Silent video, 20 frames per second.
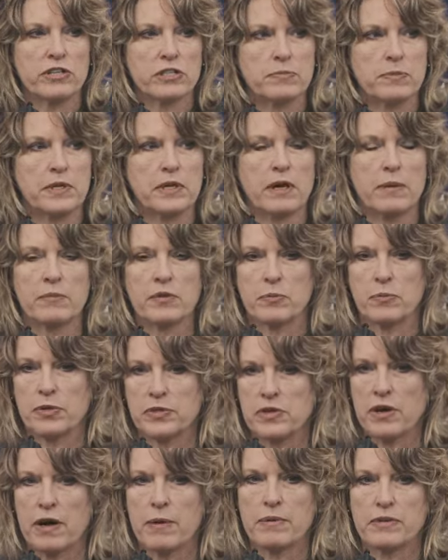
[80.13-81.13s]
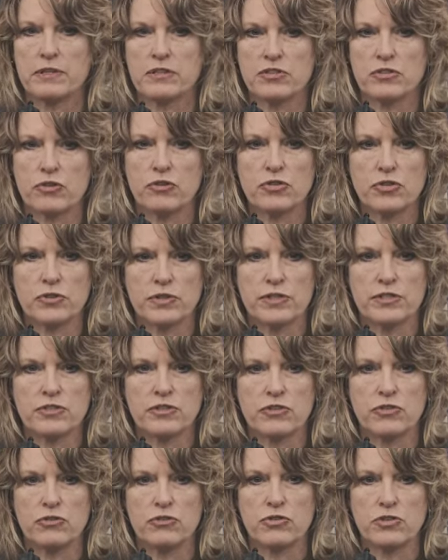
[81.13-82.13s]
has become the predominant social
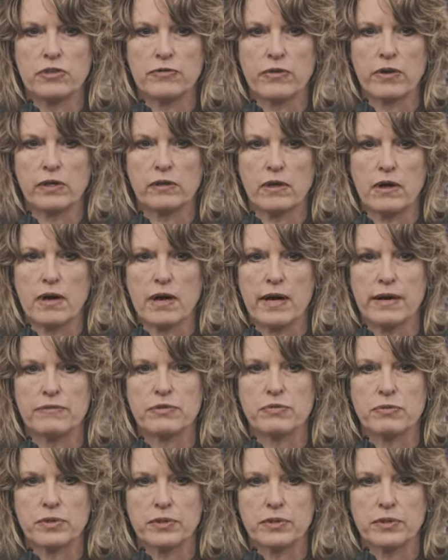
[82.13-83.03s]
institution of our lives,